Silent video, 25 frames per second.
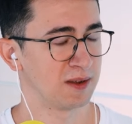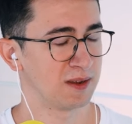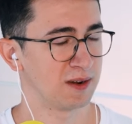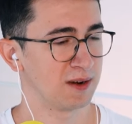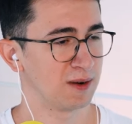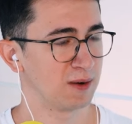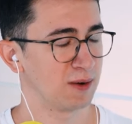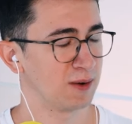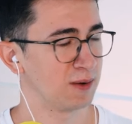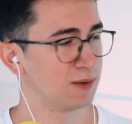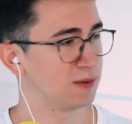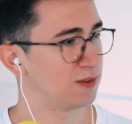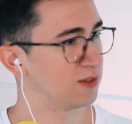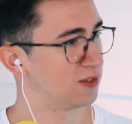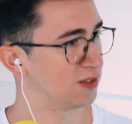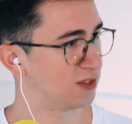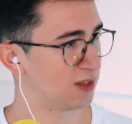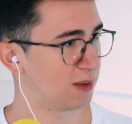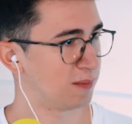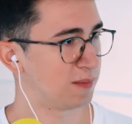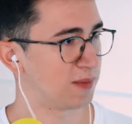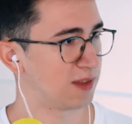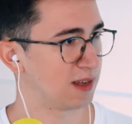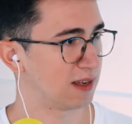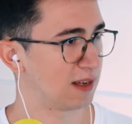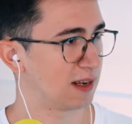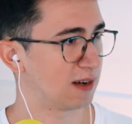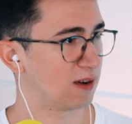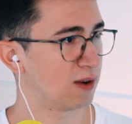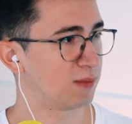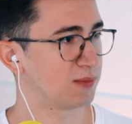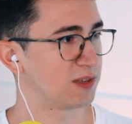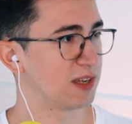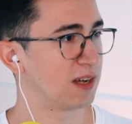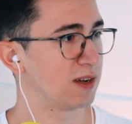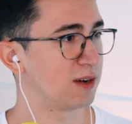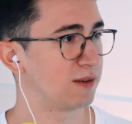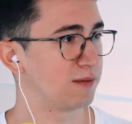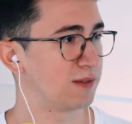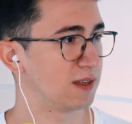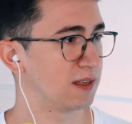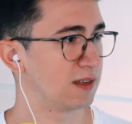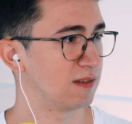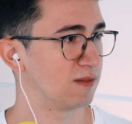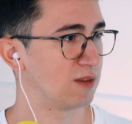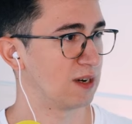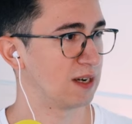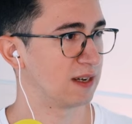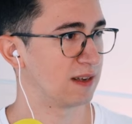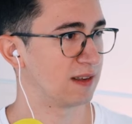you know, something that comes out of
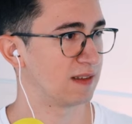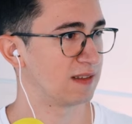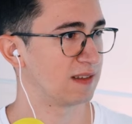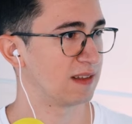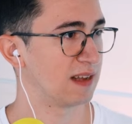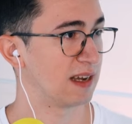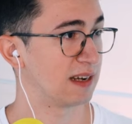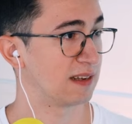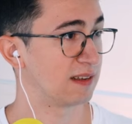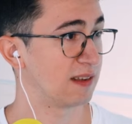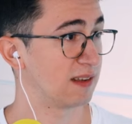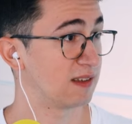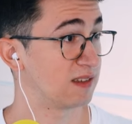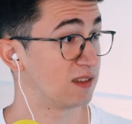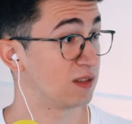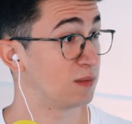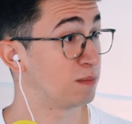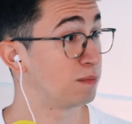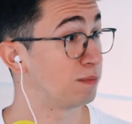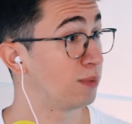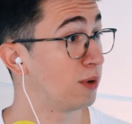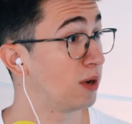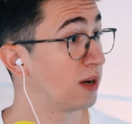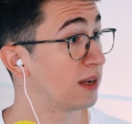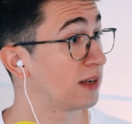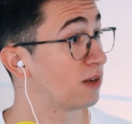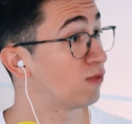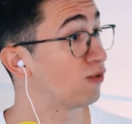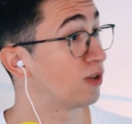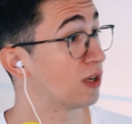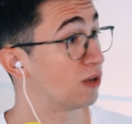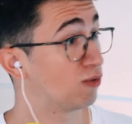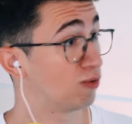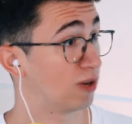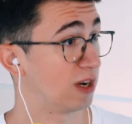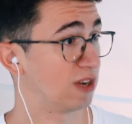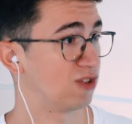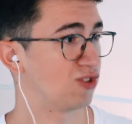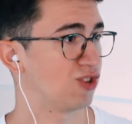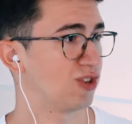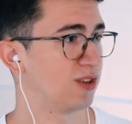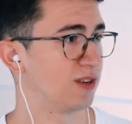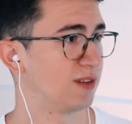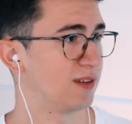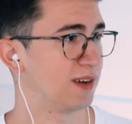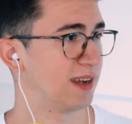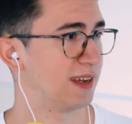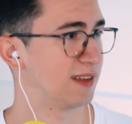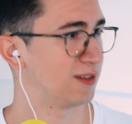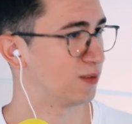it, right? It's like the symbolic
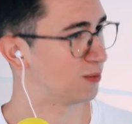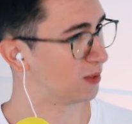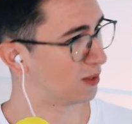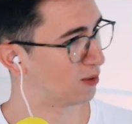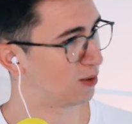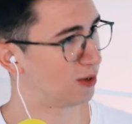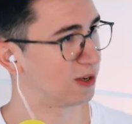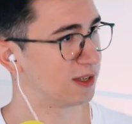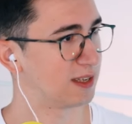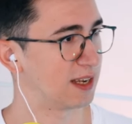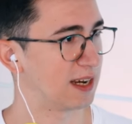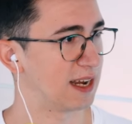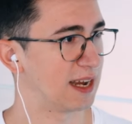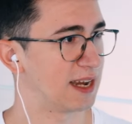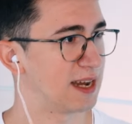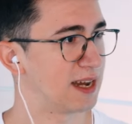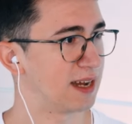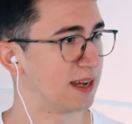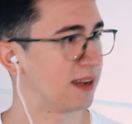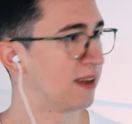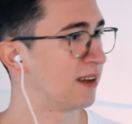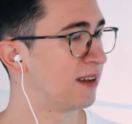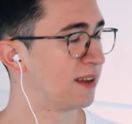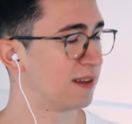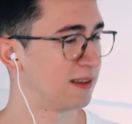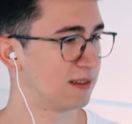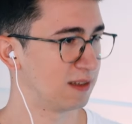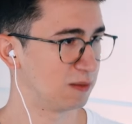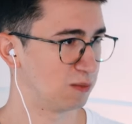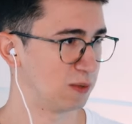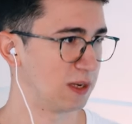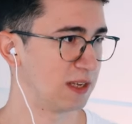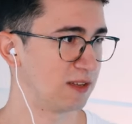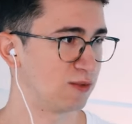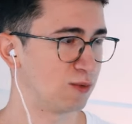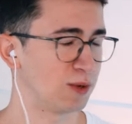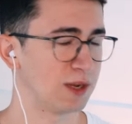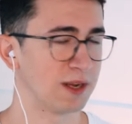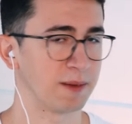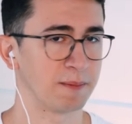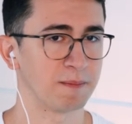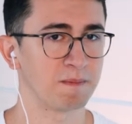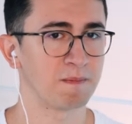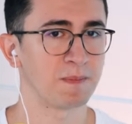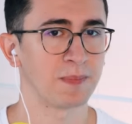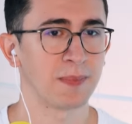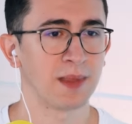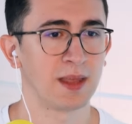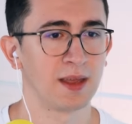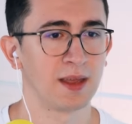regression, as we call it in AI, that we are doing.